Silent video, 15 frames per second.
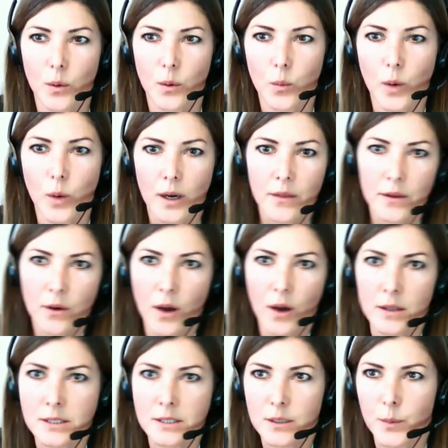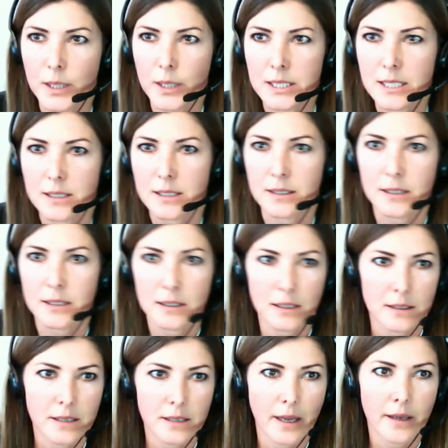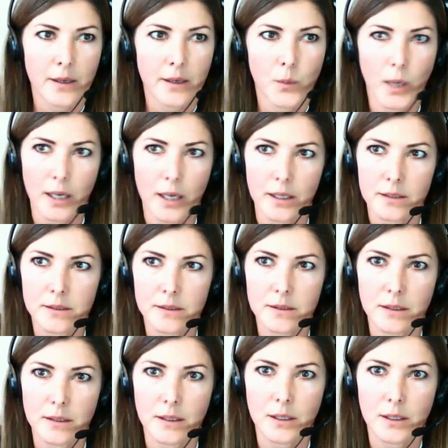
what are the consequences and takeaways